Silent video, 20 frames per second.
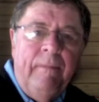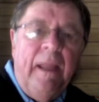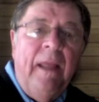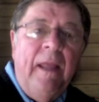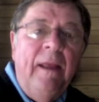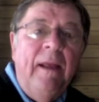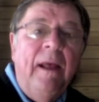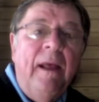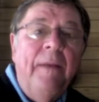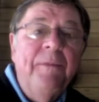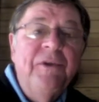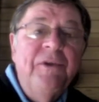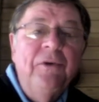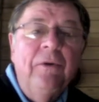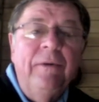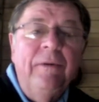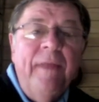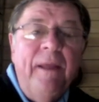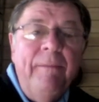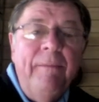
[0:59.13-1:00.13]
I'm
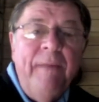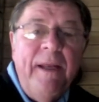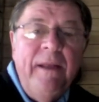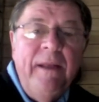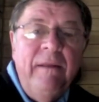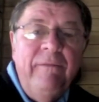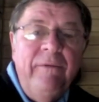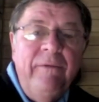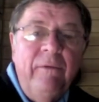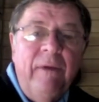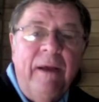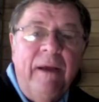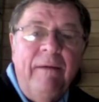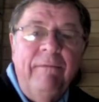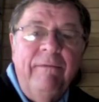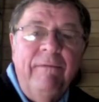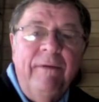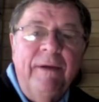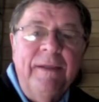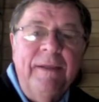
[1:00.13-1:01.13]
sure that many of you
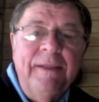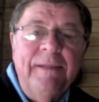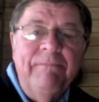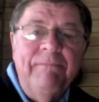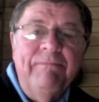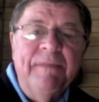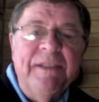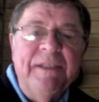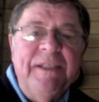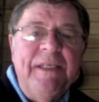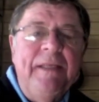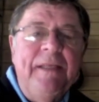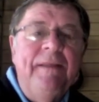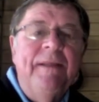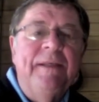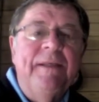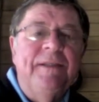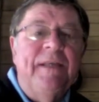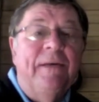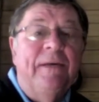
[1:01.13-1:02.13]
have seen
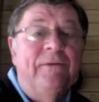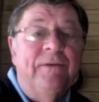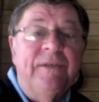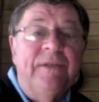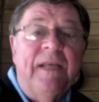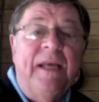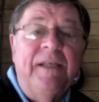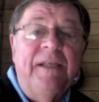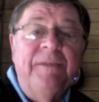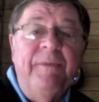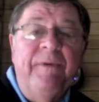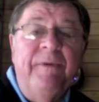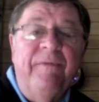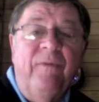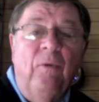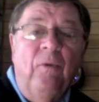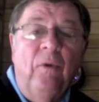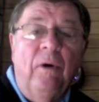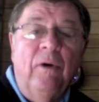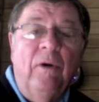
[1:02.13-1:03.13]
this exercise
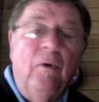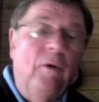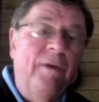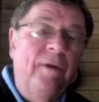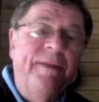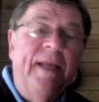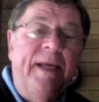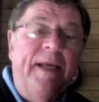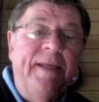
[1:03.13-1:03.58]
before called 9